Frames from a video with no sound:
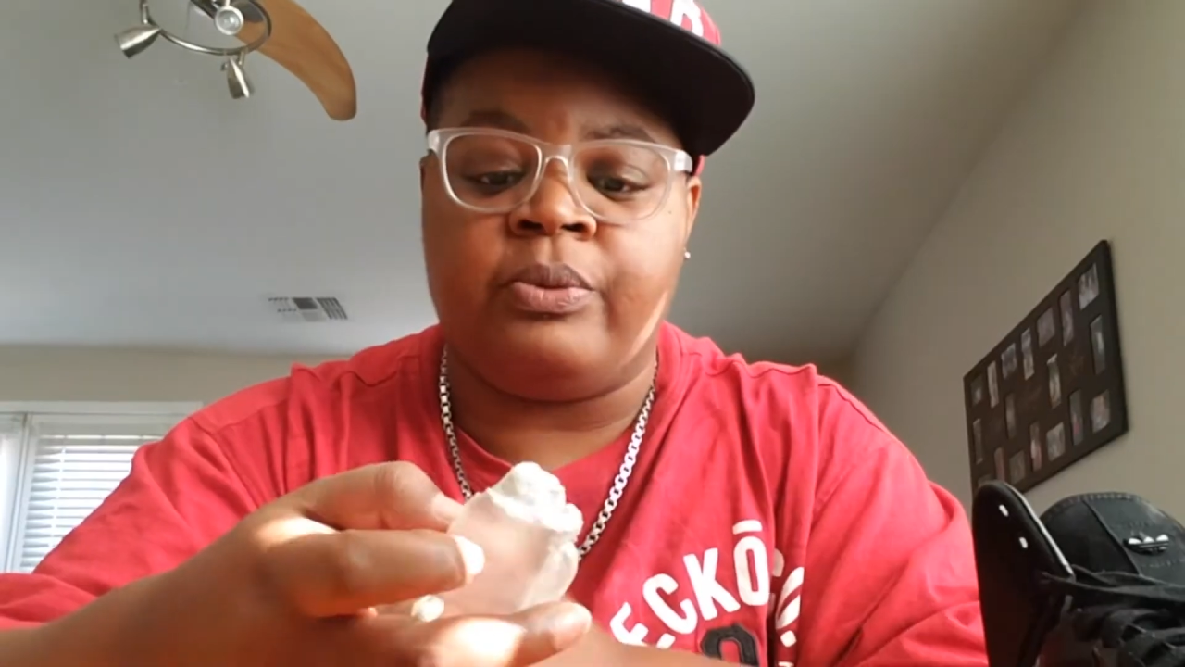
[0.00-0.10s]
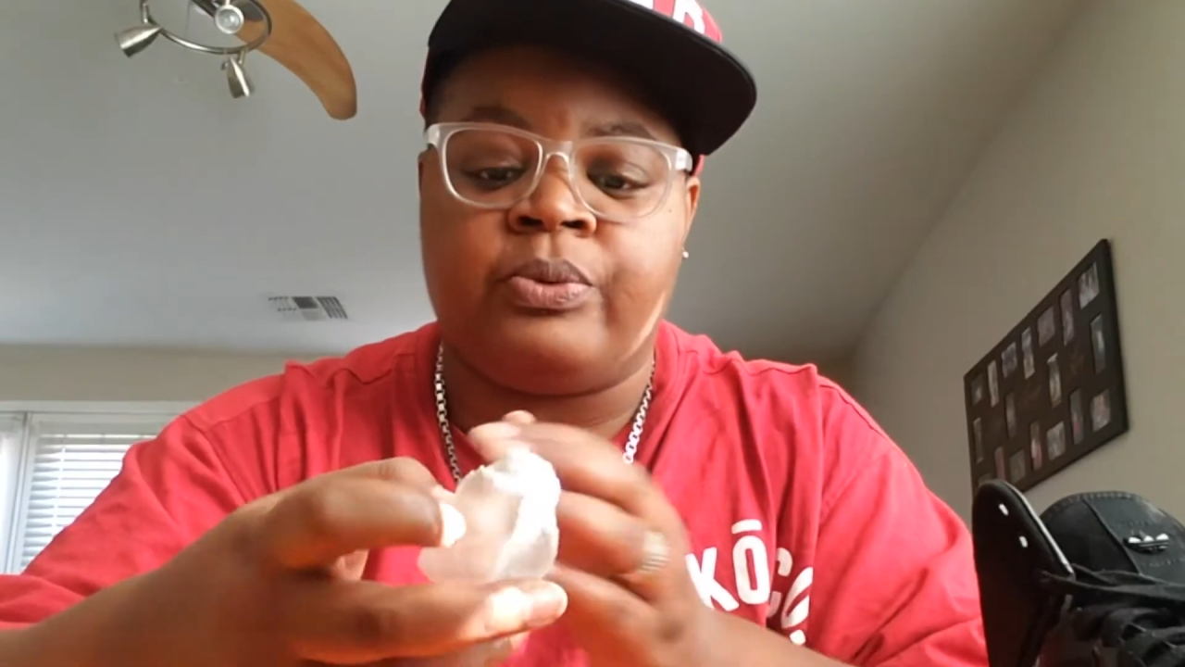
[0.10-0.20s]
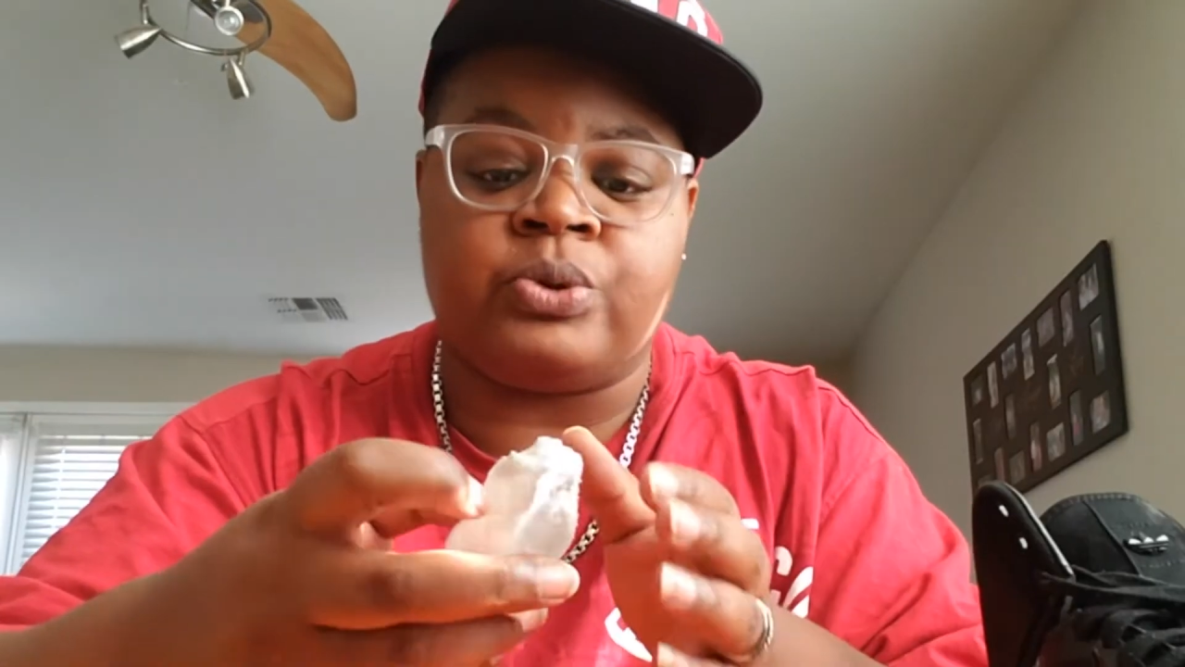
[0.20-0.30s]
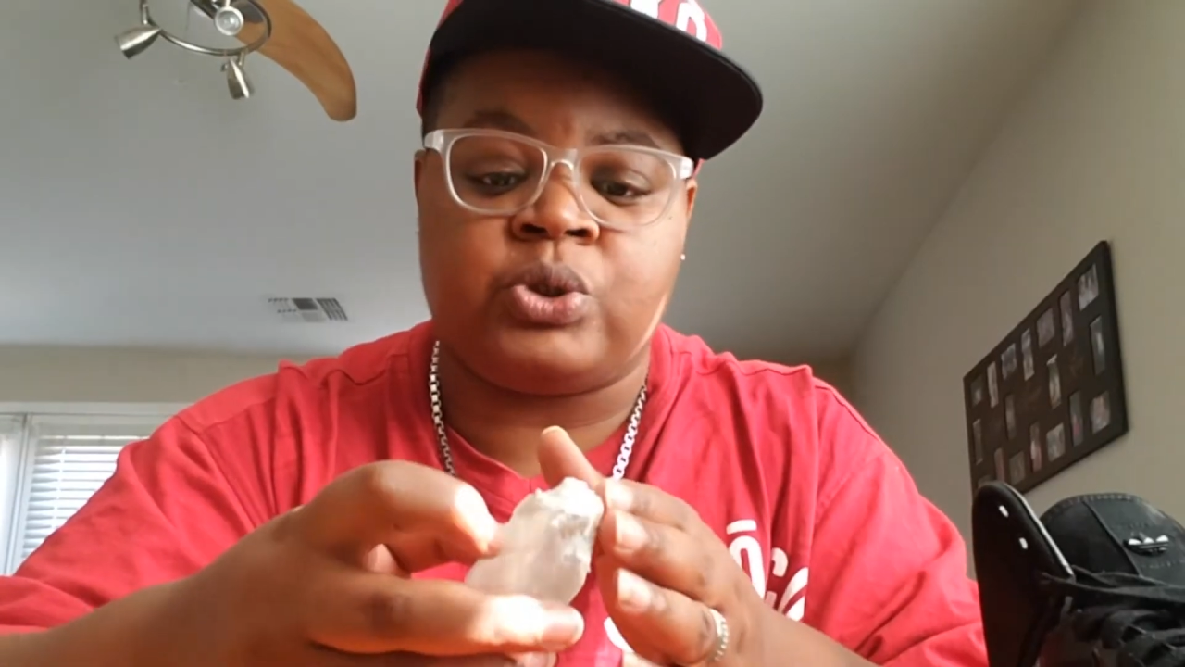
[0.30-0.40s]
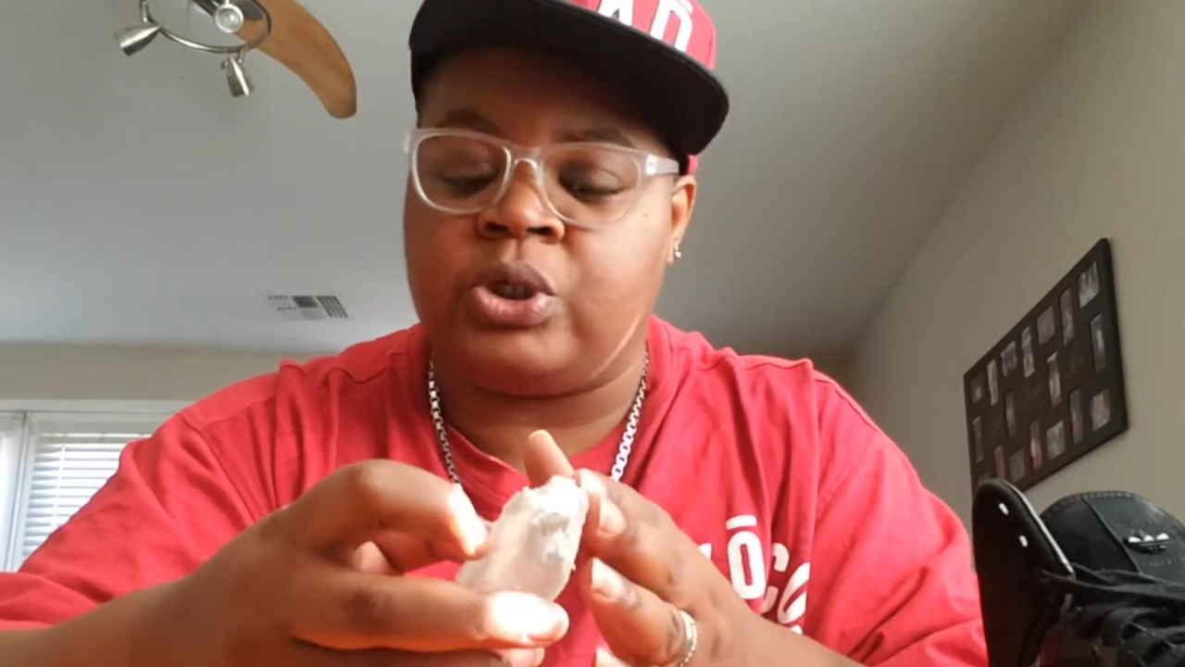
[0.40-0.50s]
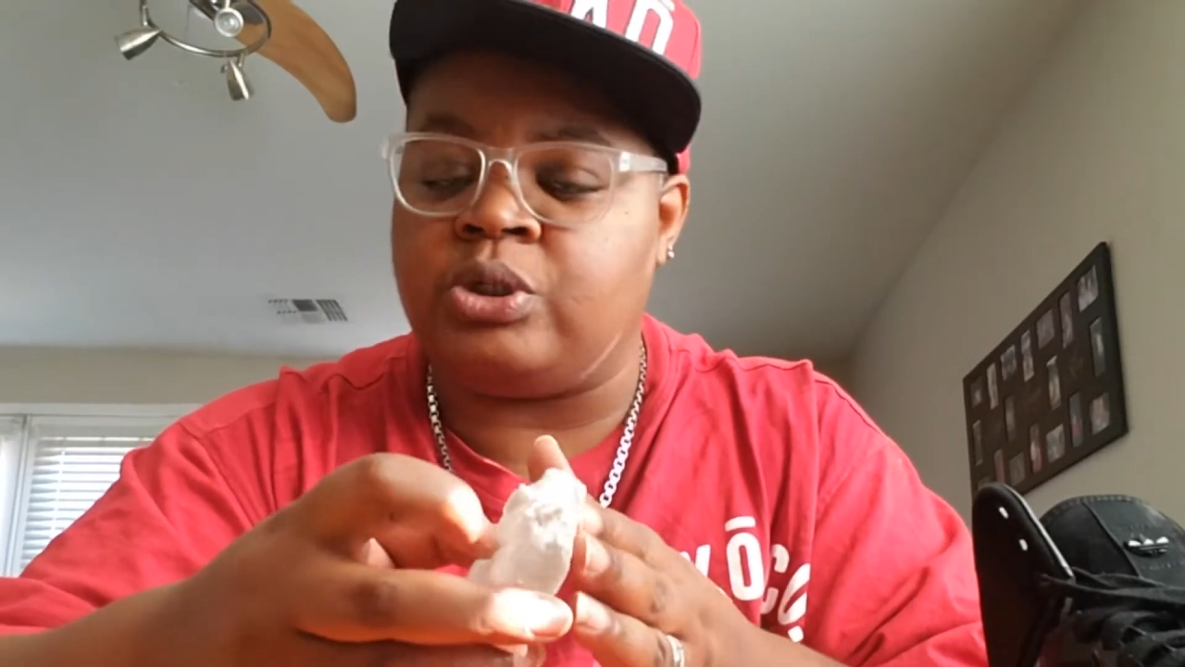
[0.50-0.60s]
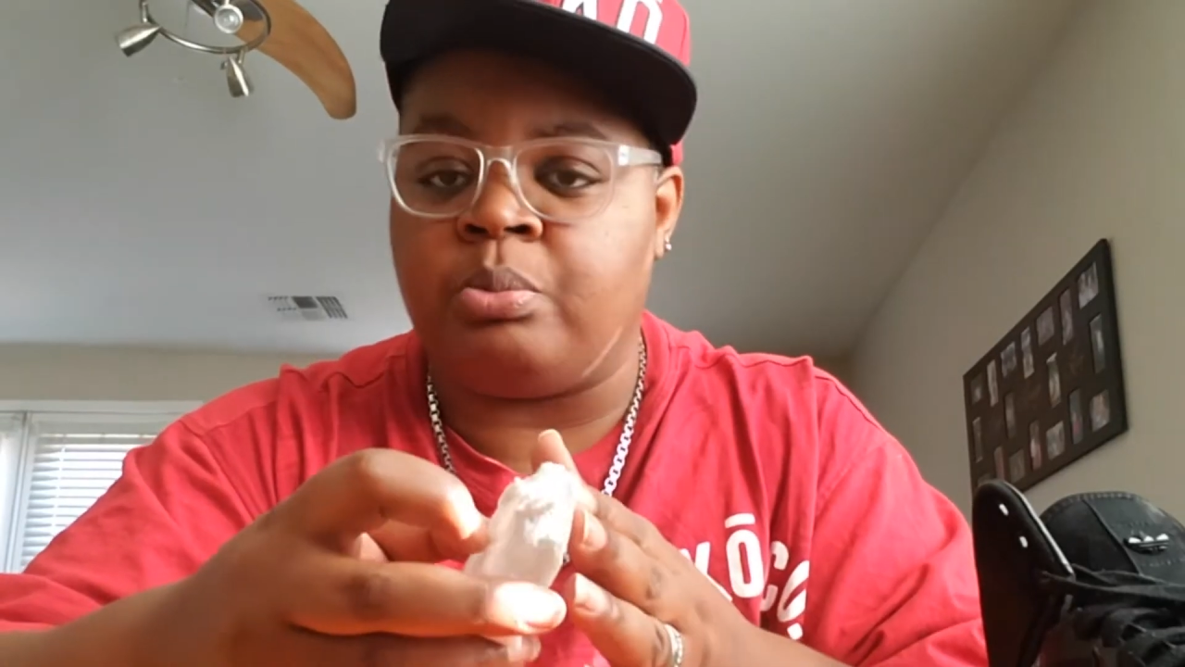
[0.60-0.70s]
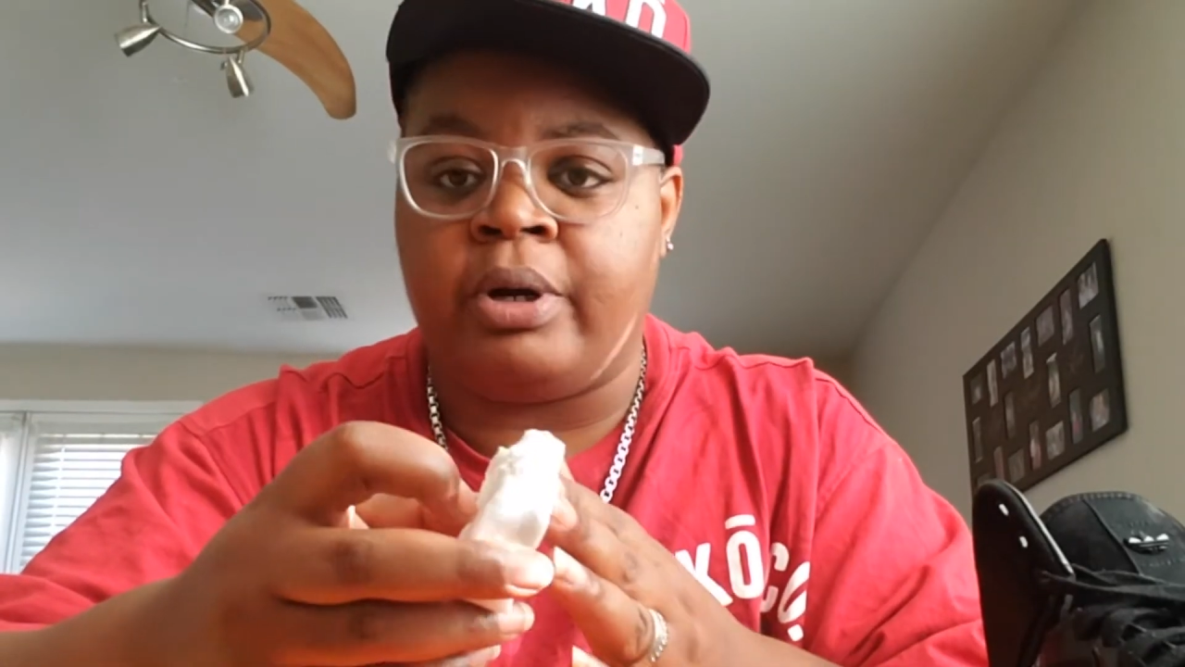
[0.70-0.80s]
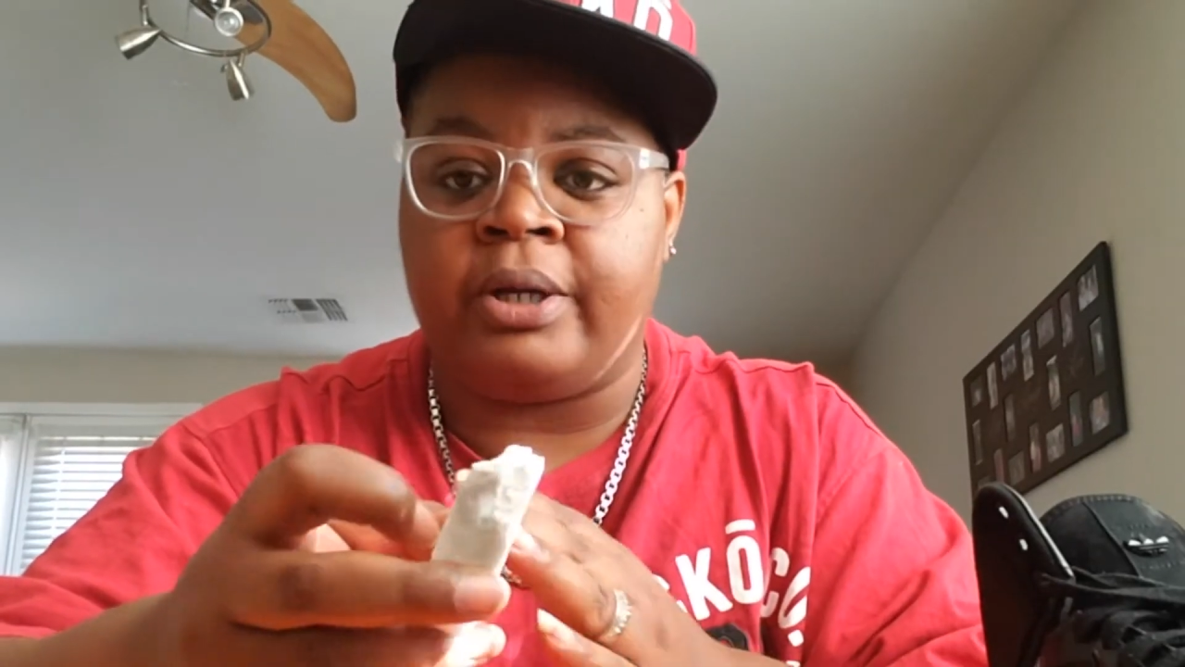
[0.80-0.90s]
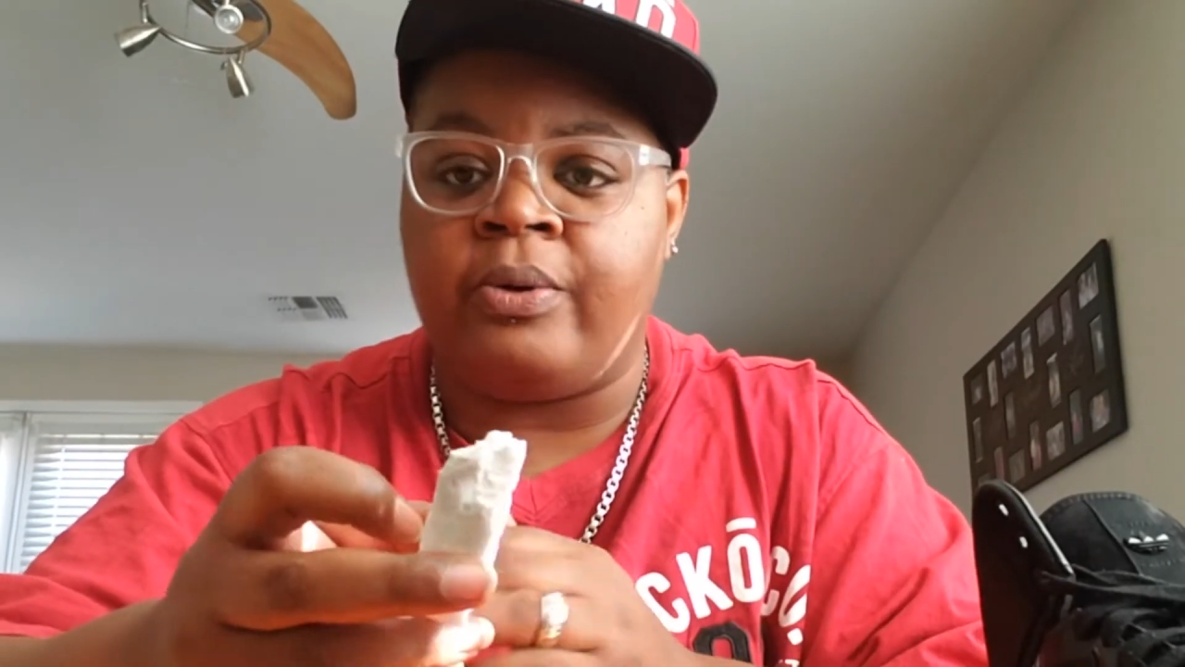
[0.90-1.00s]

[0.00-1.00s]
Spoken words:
will start to break